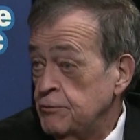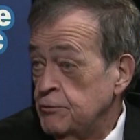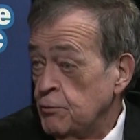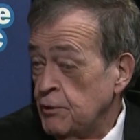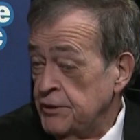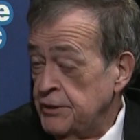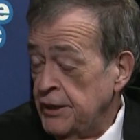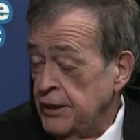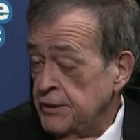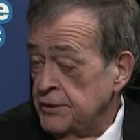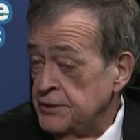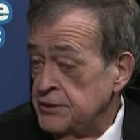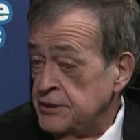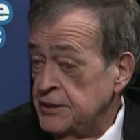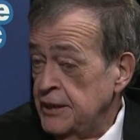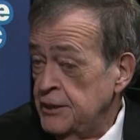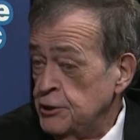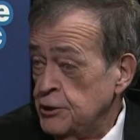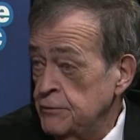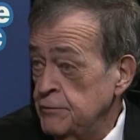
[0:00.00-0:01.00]
toward the end of the
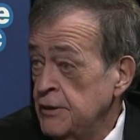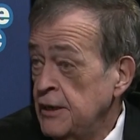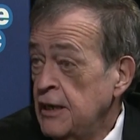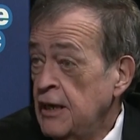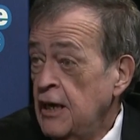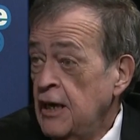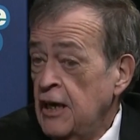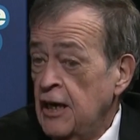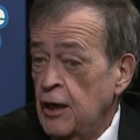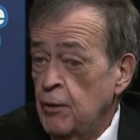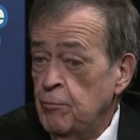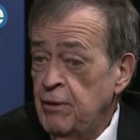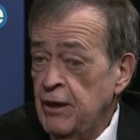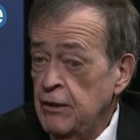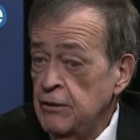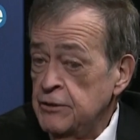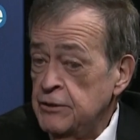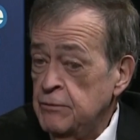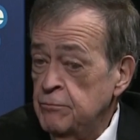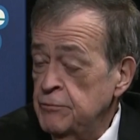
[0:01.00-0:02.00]
session
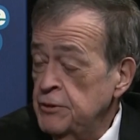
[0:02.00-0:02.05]
about,